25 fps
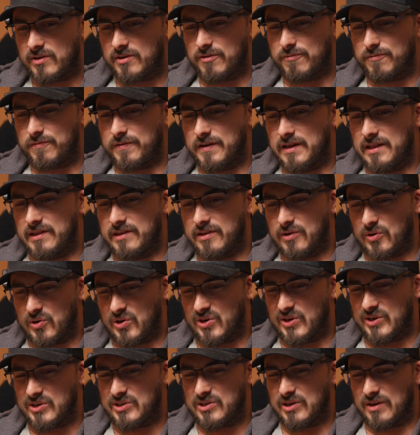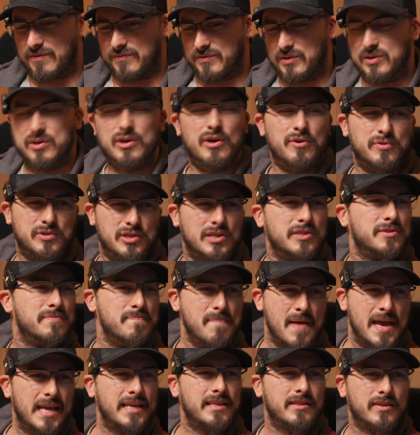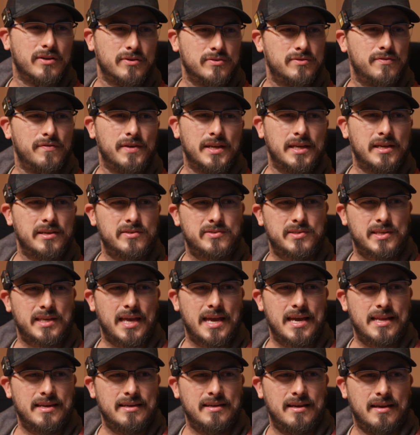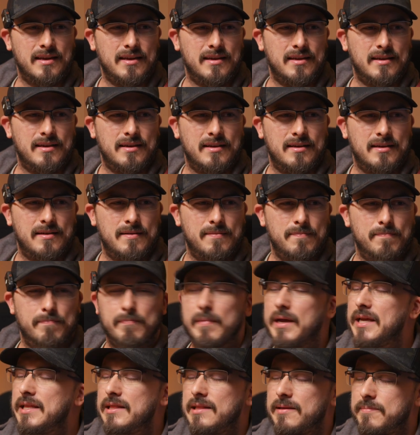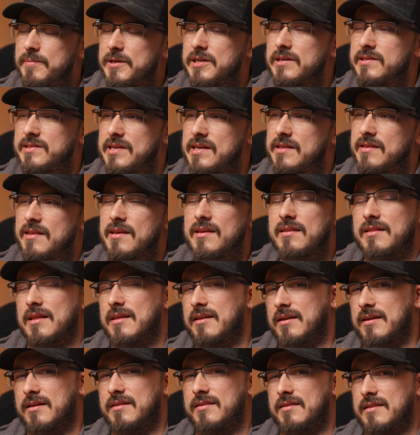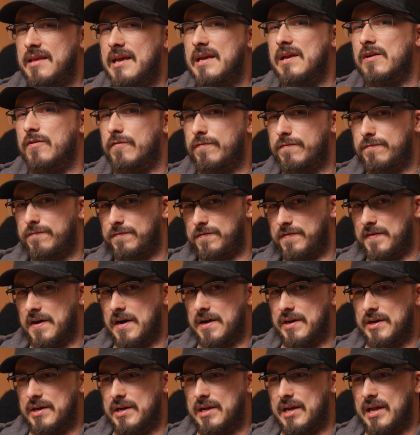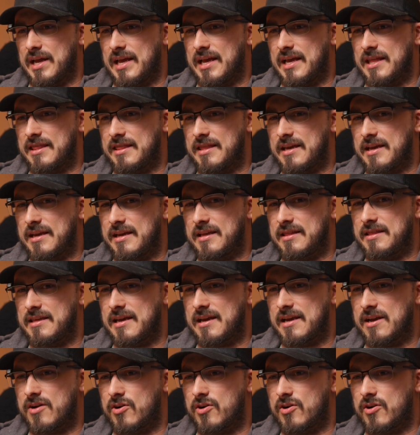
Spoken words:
to feel the urge of, just make those videos again. Mainly because I think that they are fun, and they